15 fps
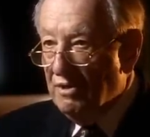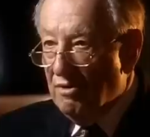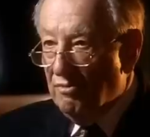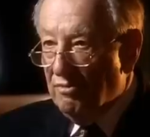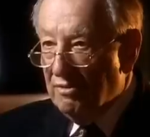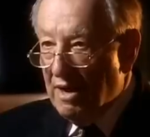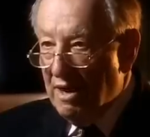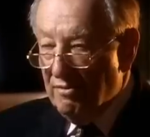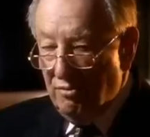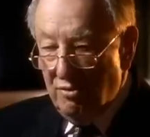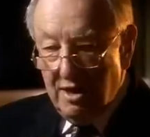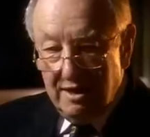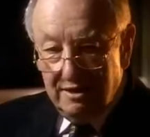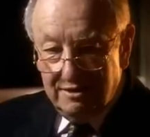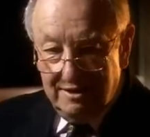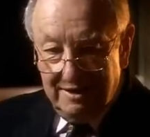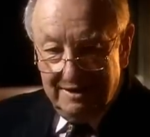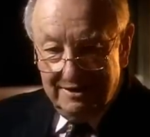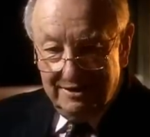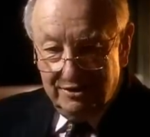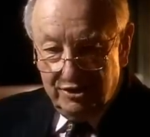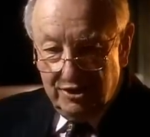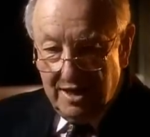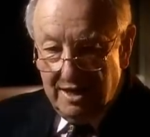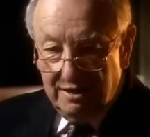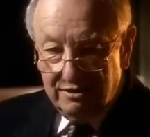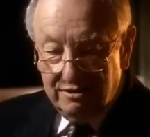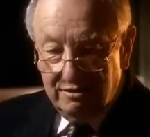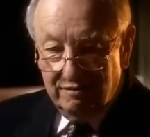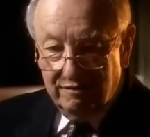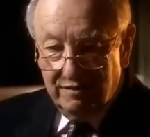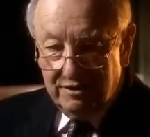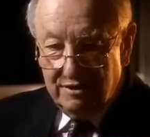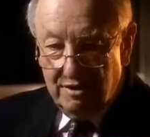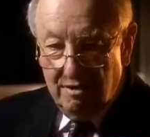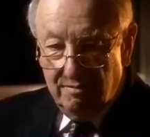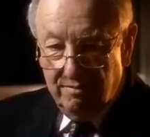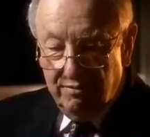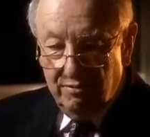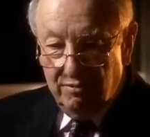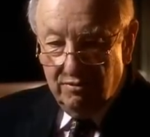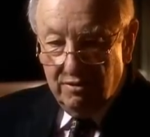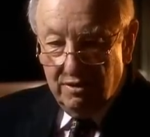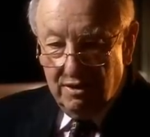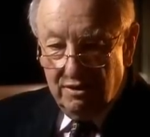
would unwisely suggest that, for example,